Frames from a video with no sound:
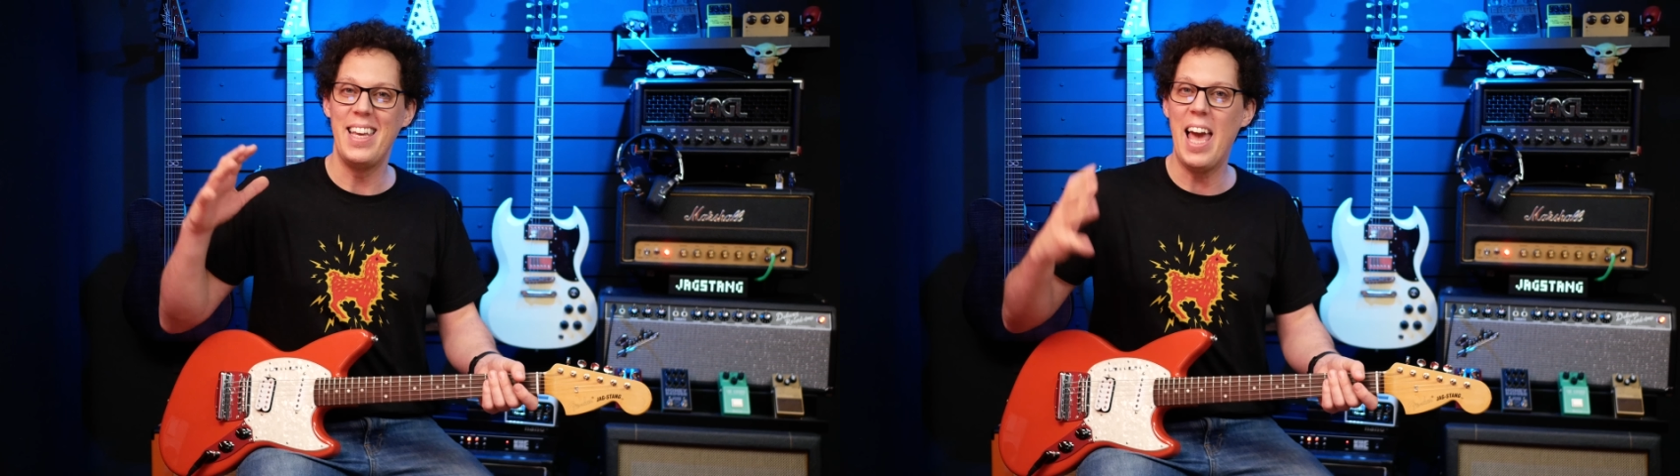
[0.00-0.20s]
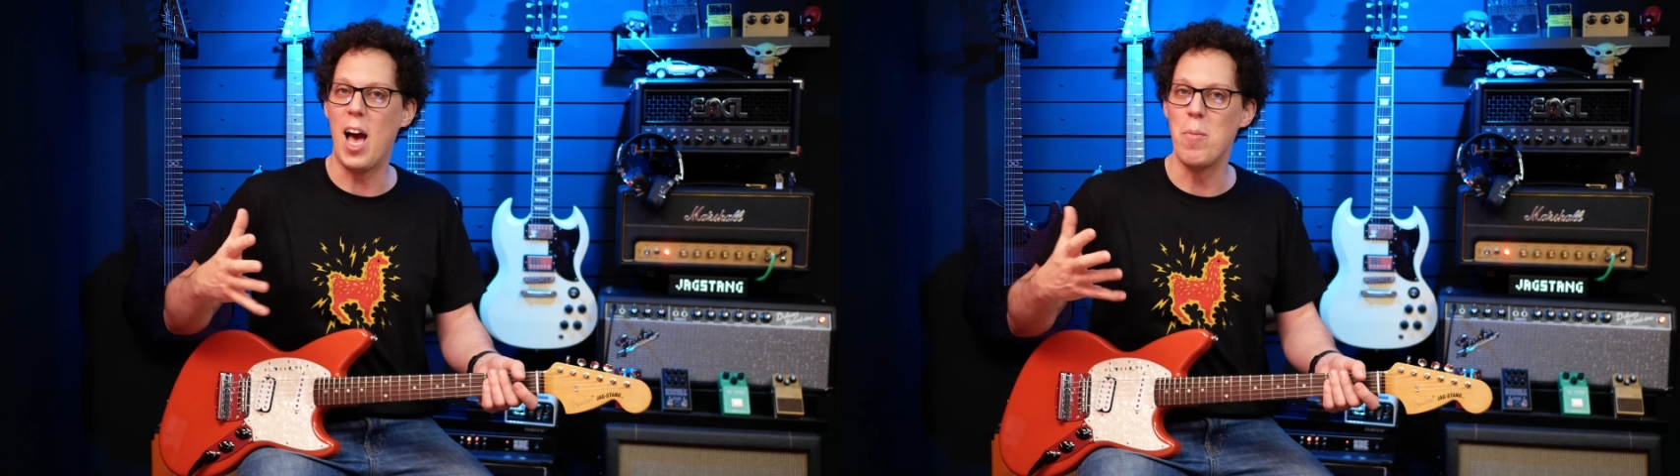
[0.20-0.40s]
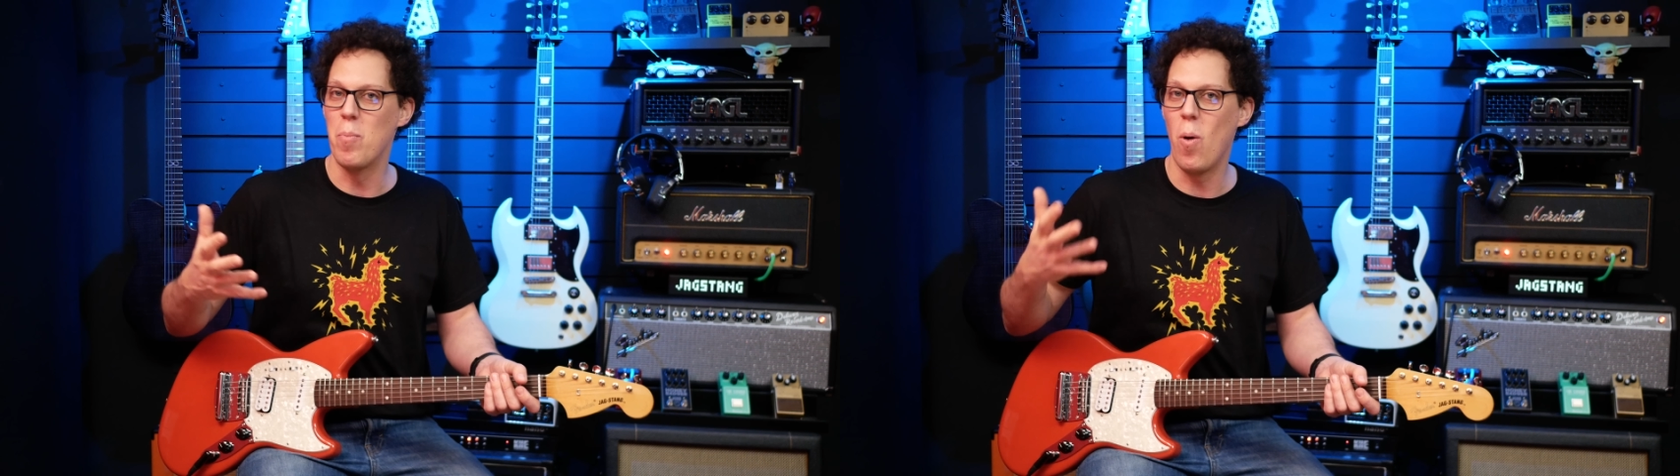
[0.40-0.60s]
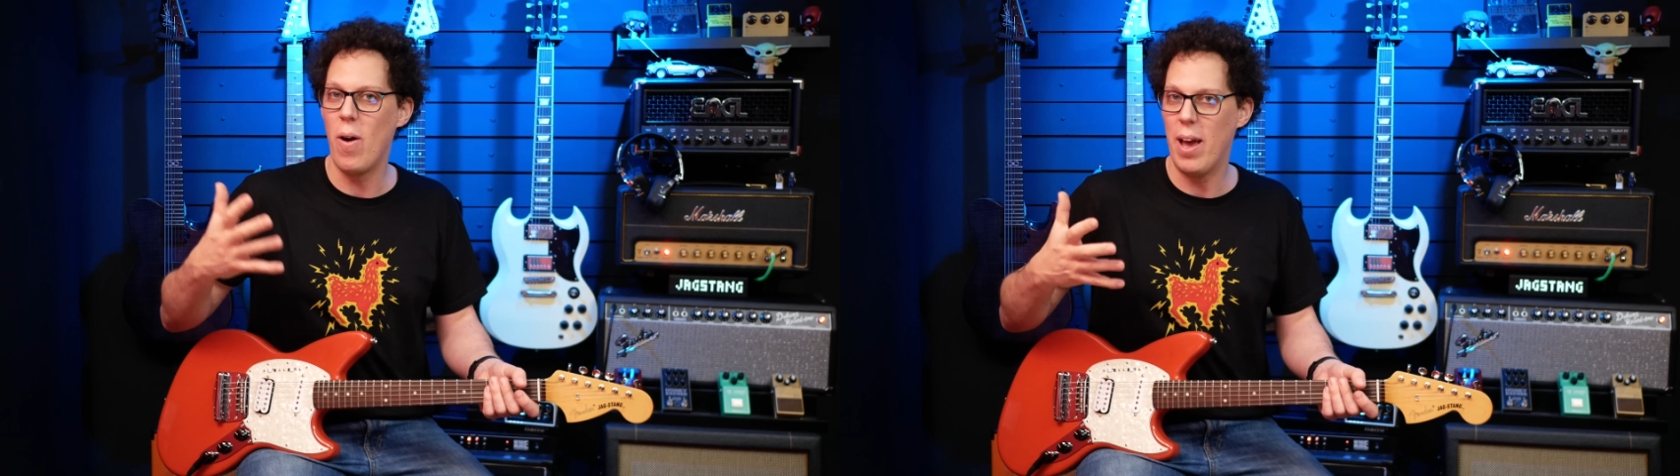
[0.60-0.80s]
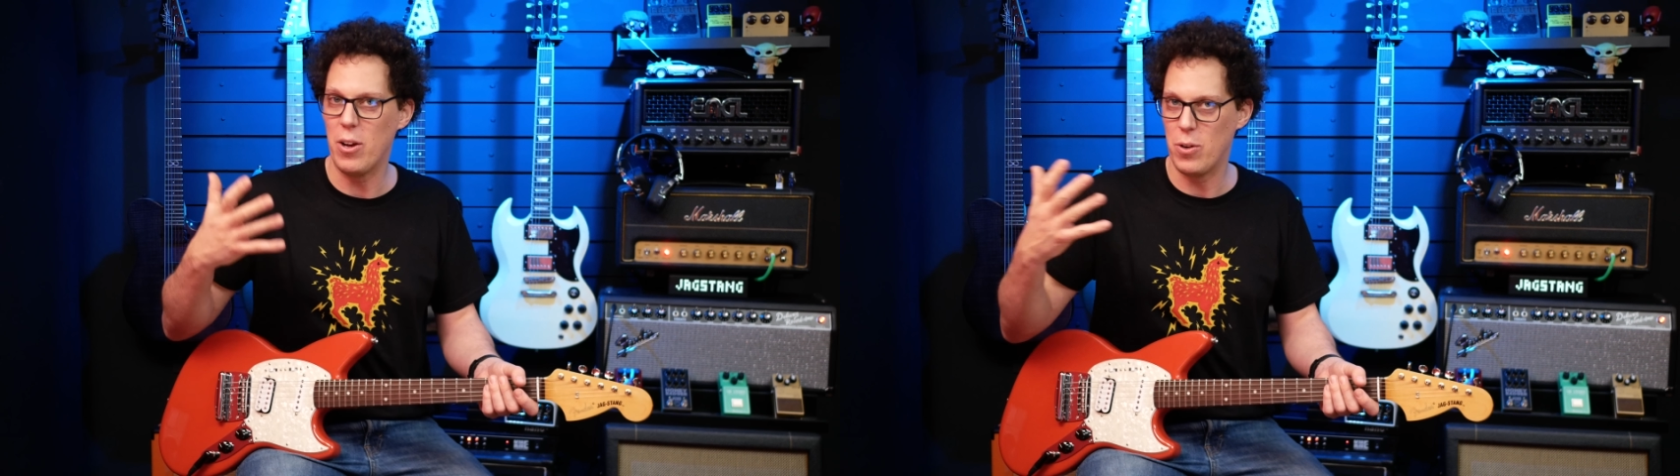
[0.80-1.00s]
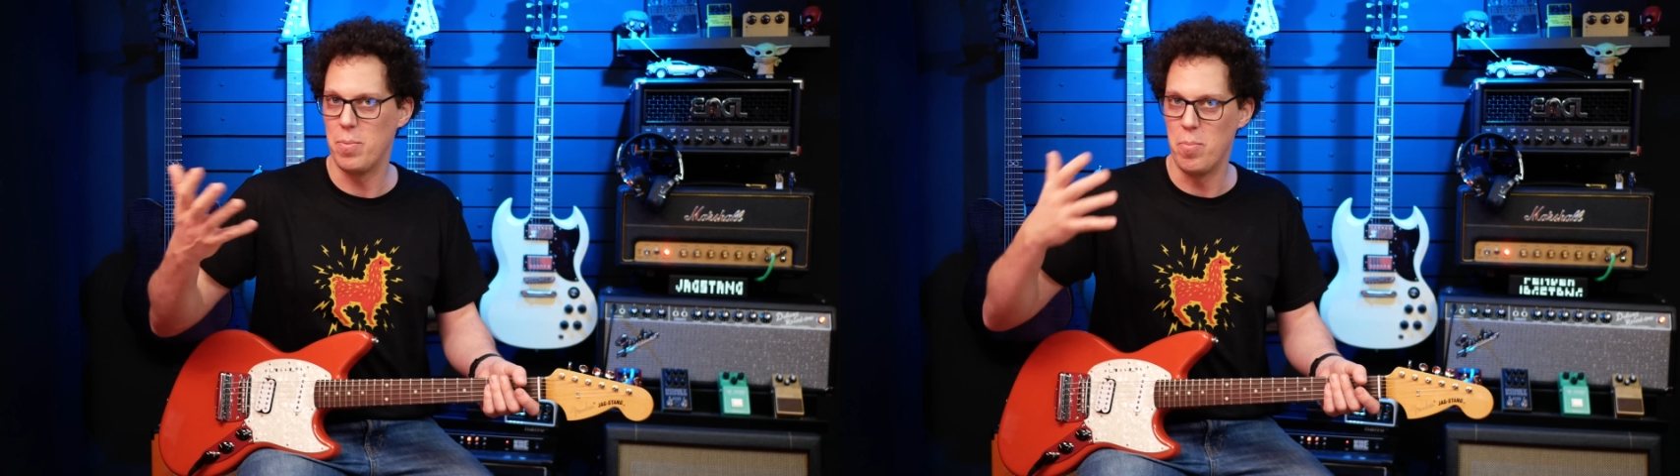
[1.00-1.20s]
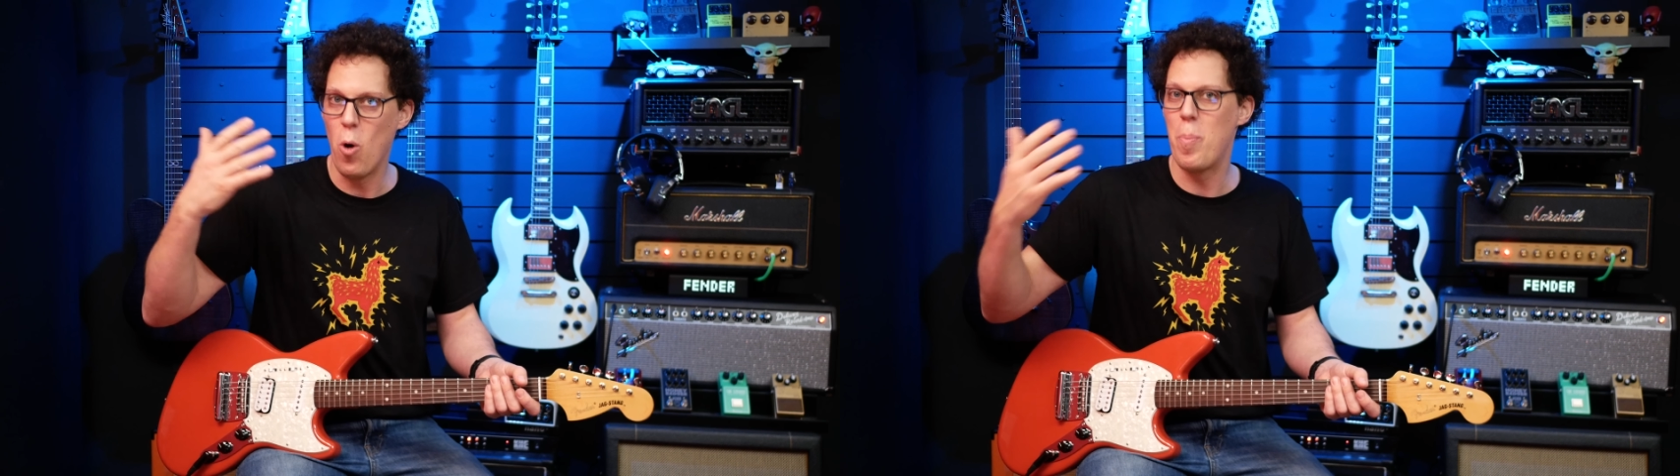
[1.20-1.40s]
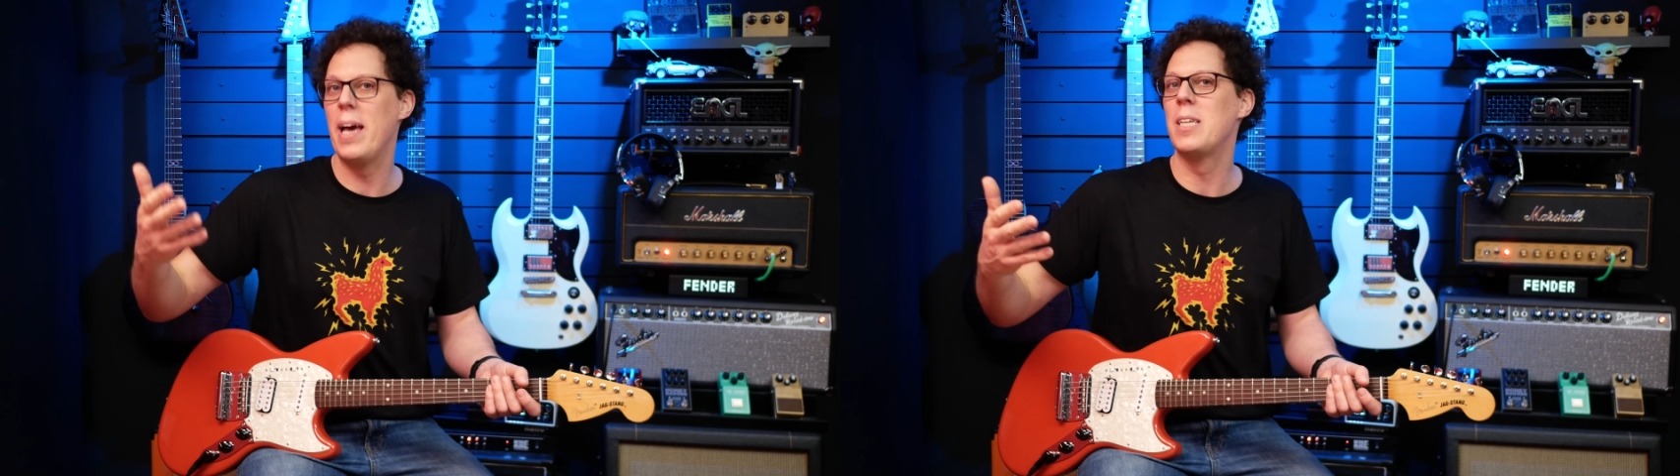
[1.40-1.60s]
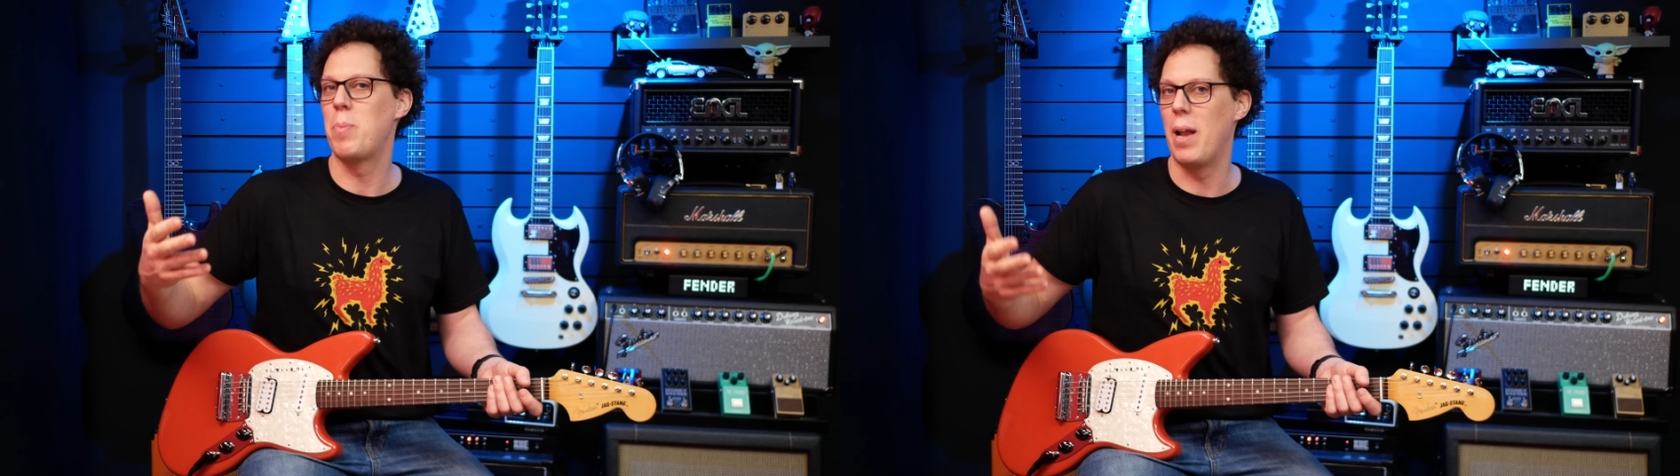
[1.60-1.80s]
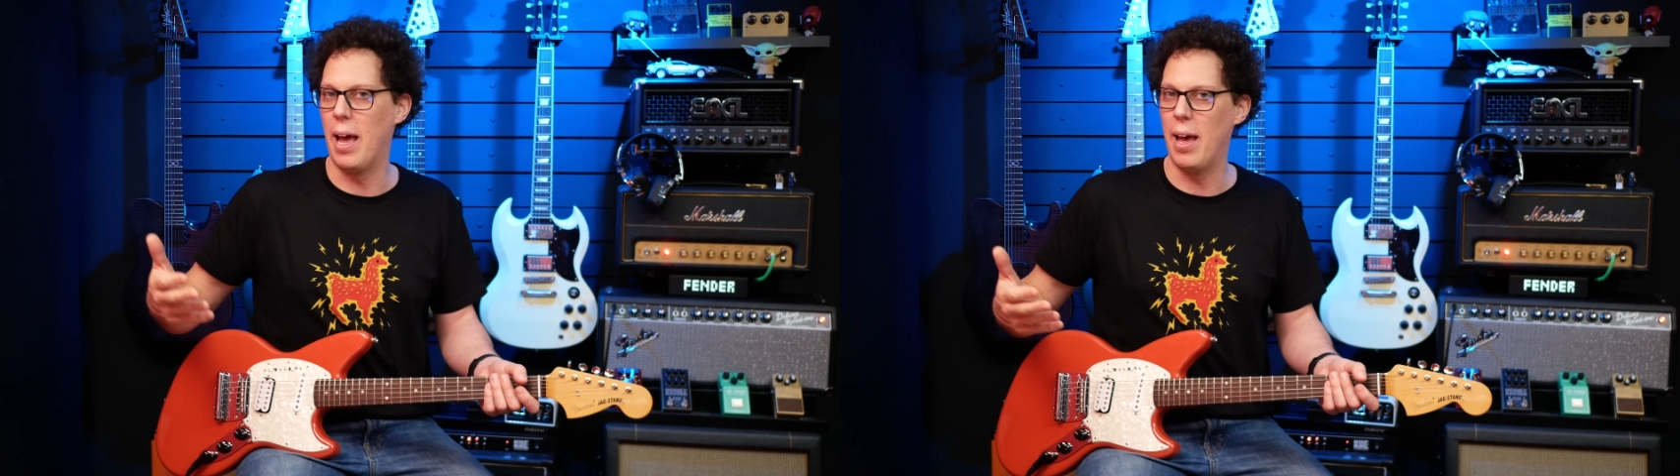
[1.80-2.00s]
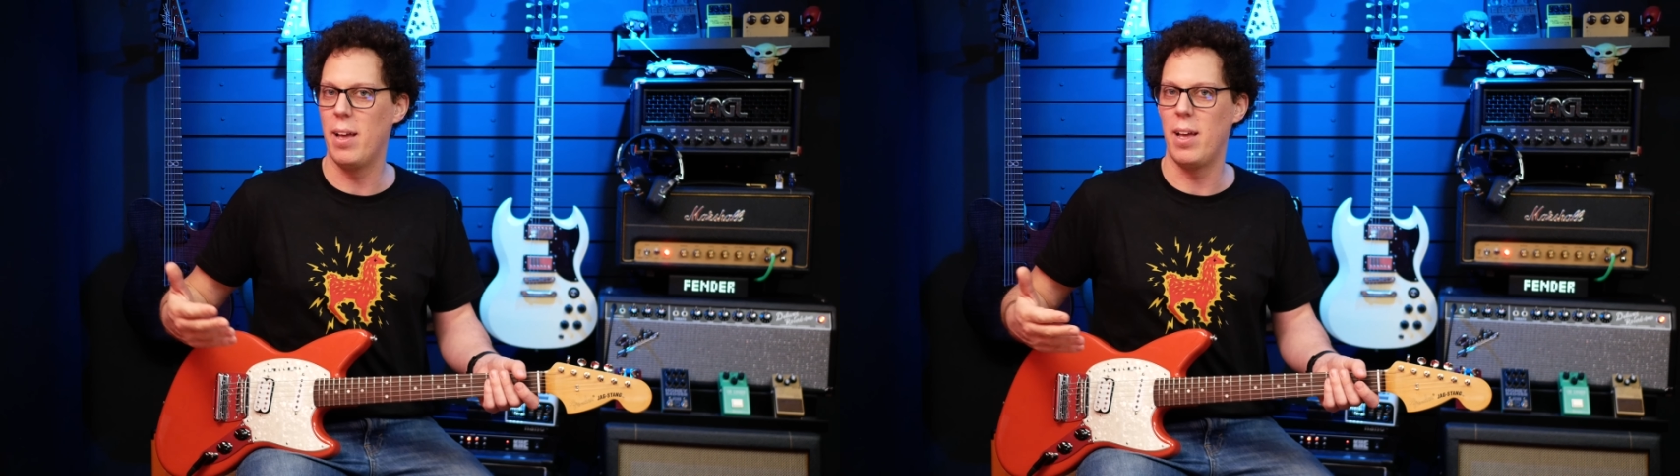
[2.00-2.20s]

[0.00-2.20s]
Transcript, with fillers: Yeah, I'm more bass player